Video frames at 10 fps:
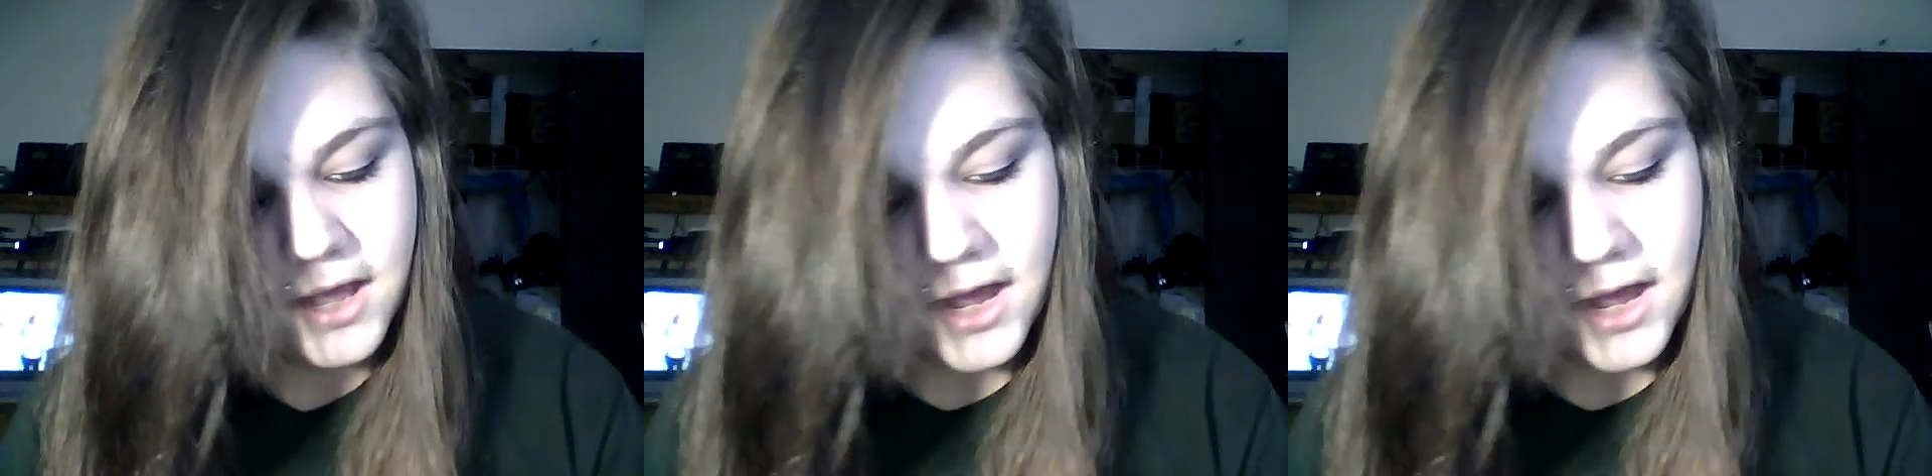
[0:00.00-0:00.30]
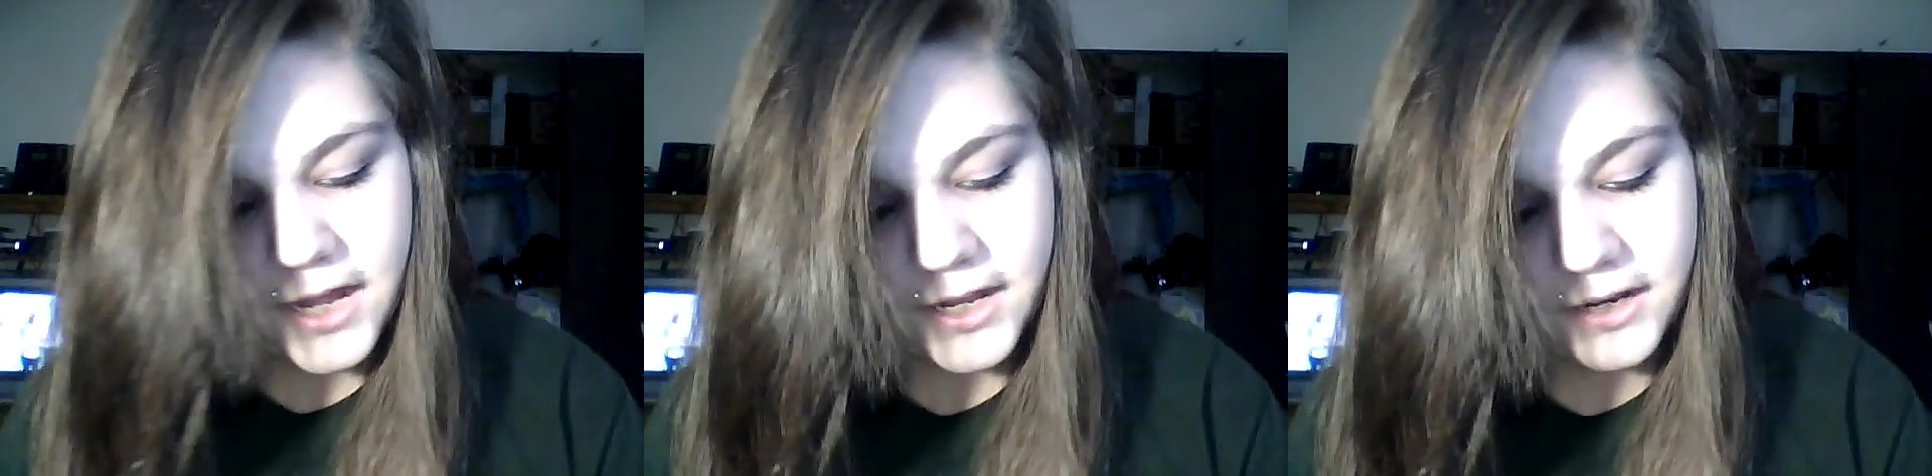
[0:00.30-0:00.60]
I
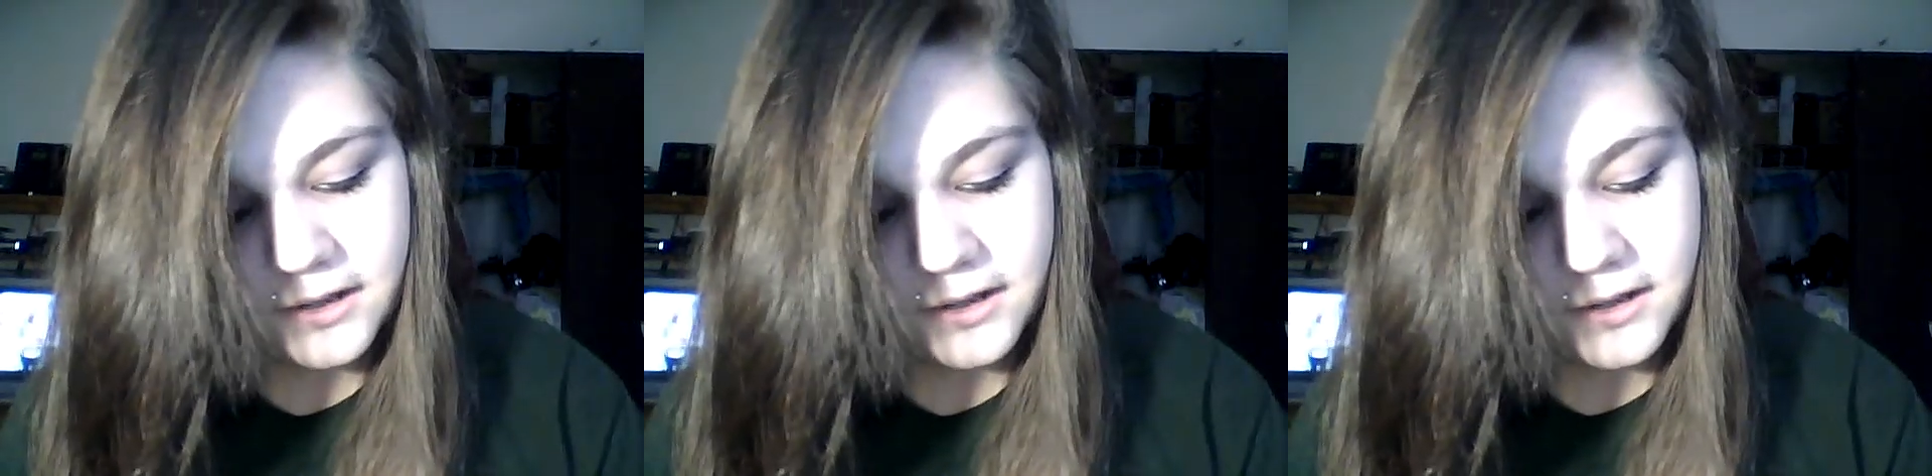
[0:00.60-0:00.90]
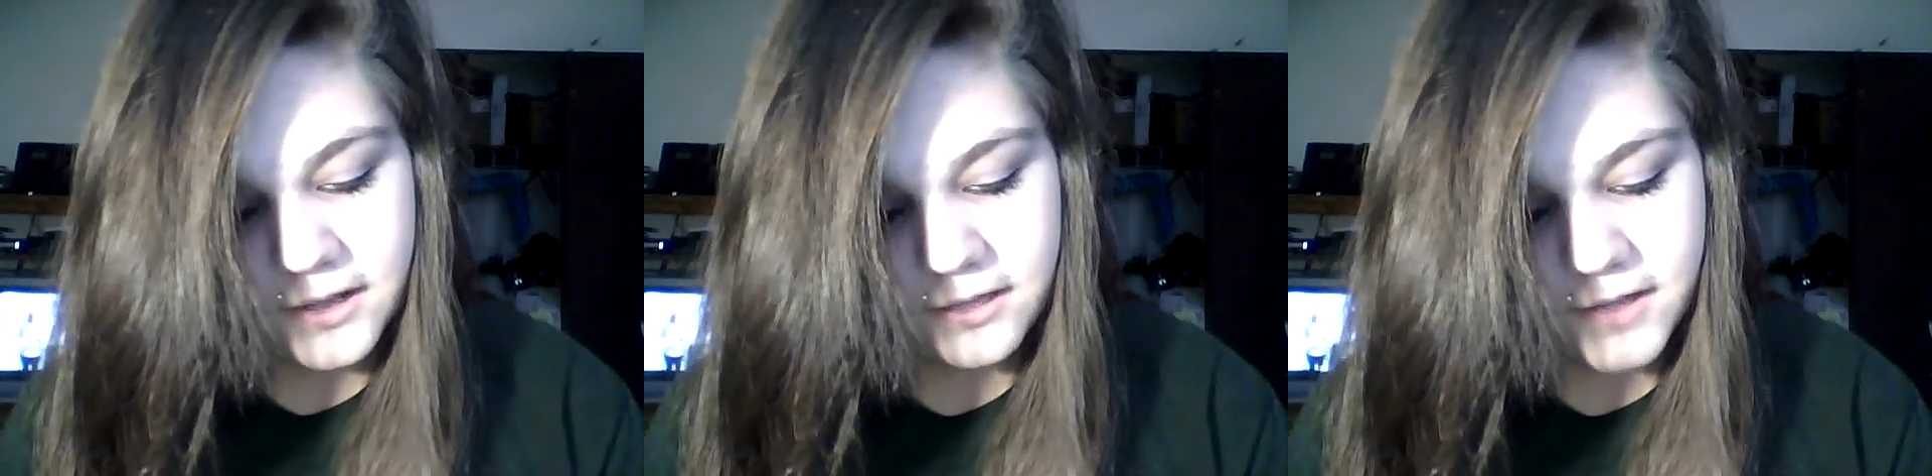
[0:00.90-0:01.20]
hid
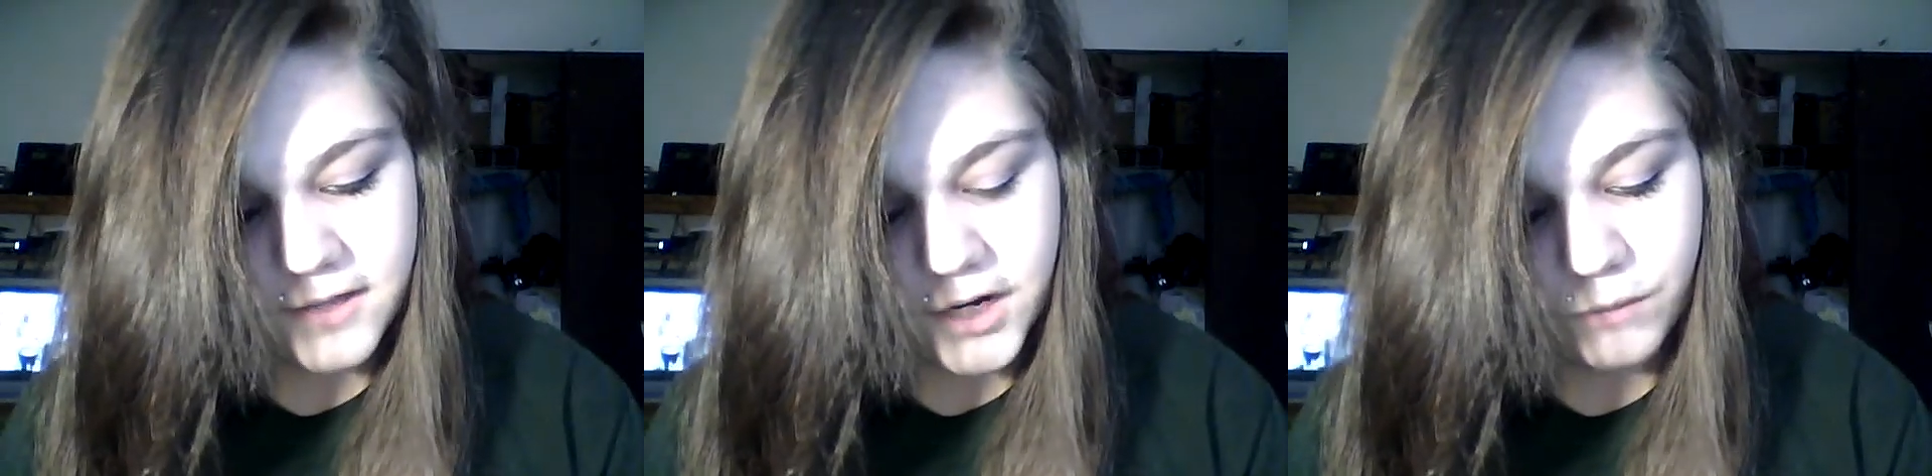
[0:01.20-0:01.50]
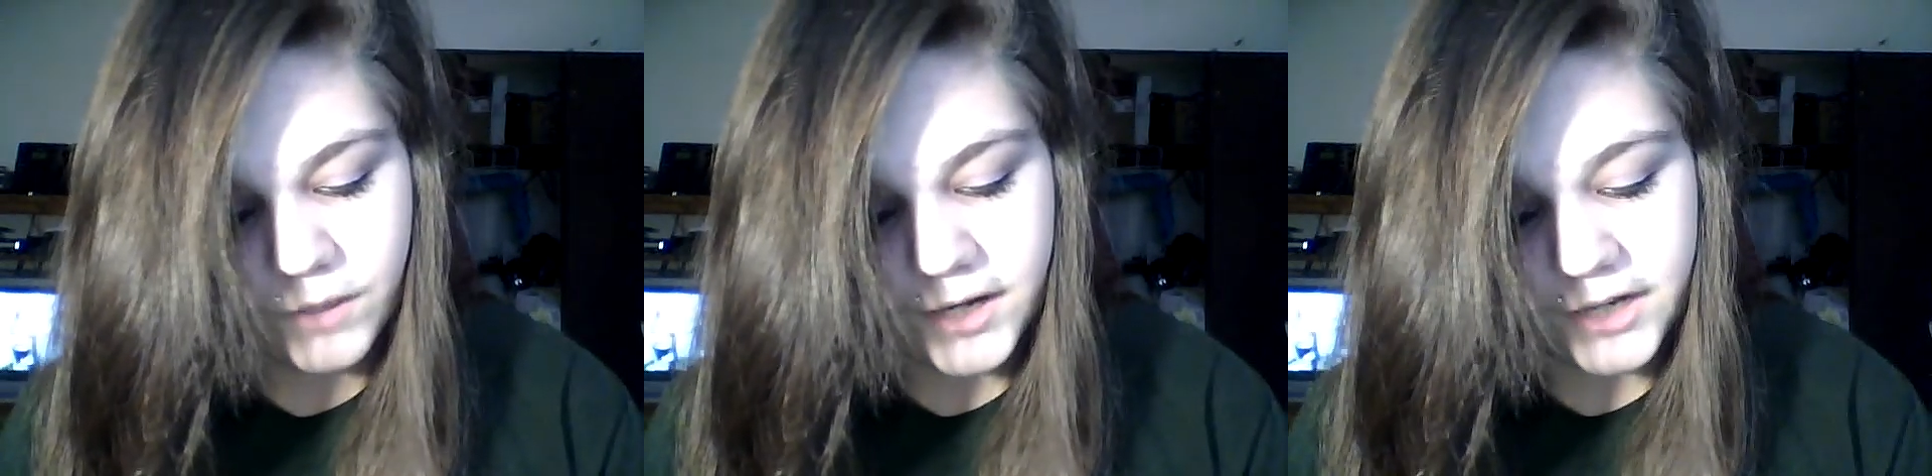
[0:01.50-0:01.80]
it there
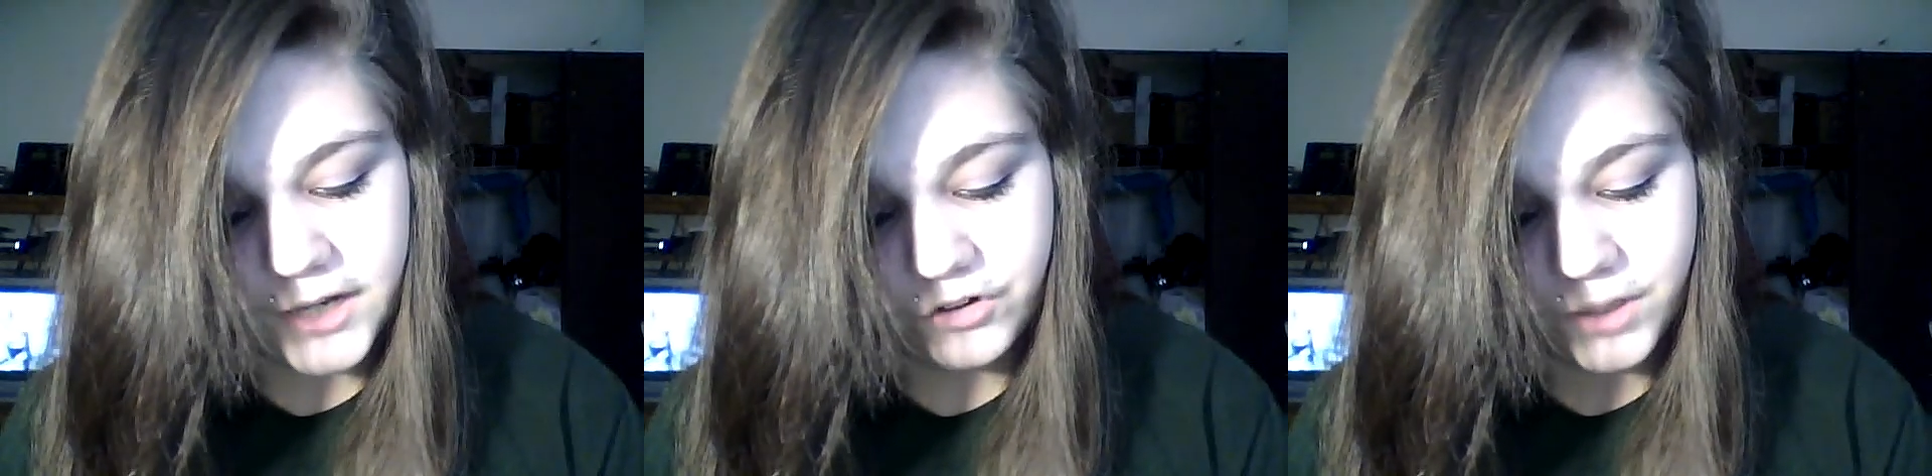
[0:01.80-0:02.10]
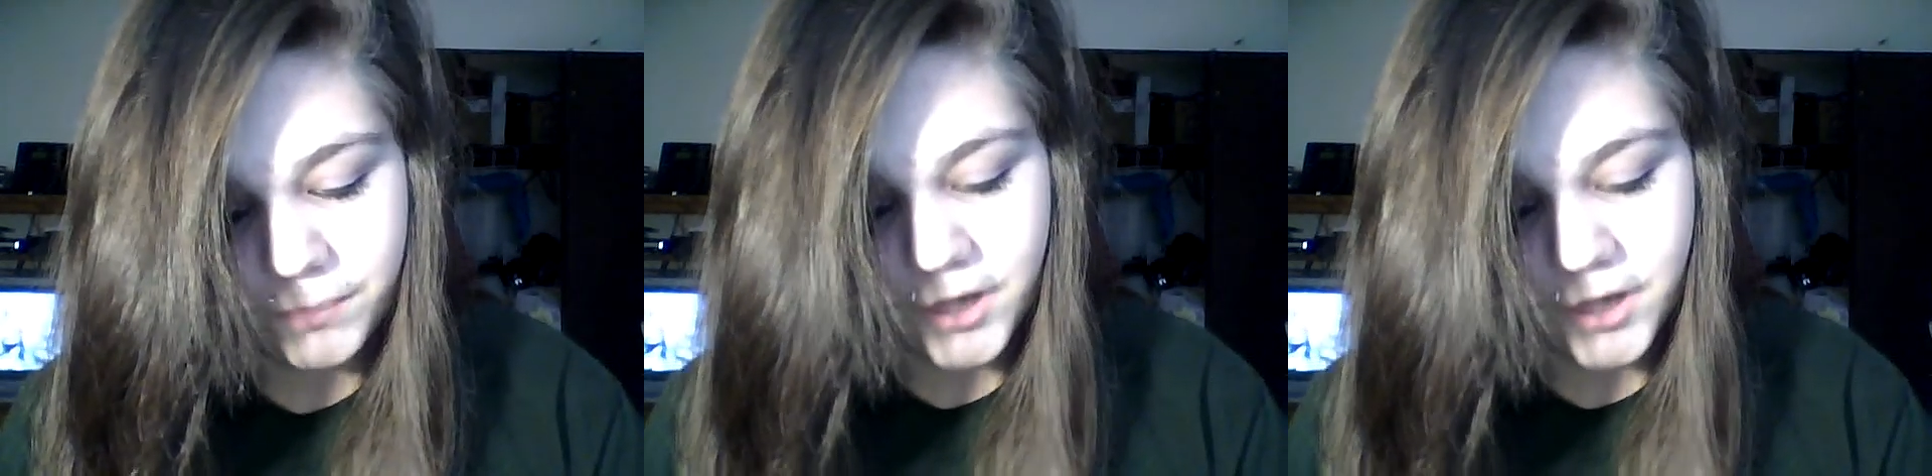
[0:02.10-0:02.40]
one night during
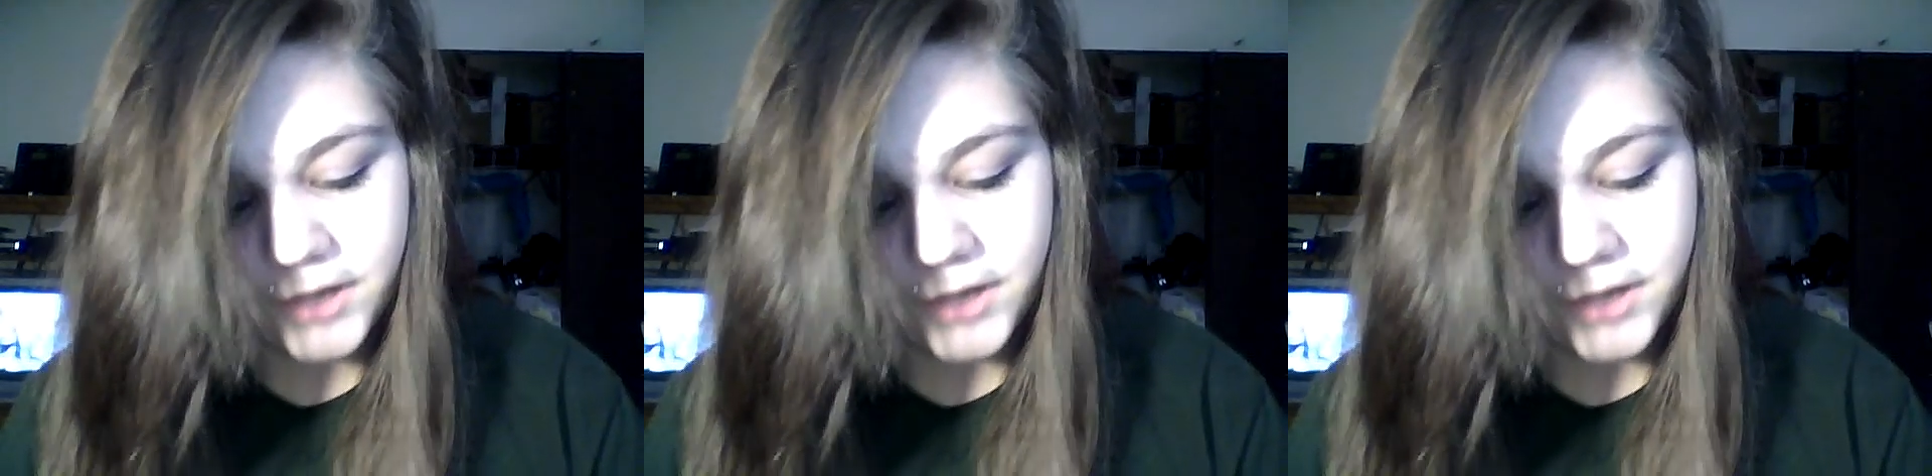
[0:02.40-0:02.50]
a party,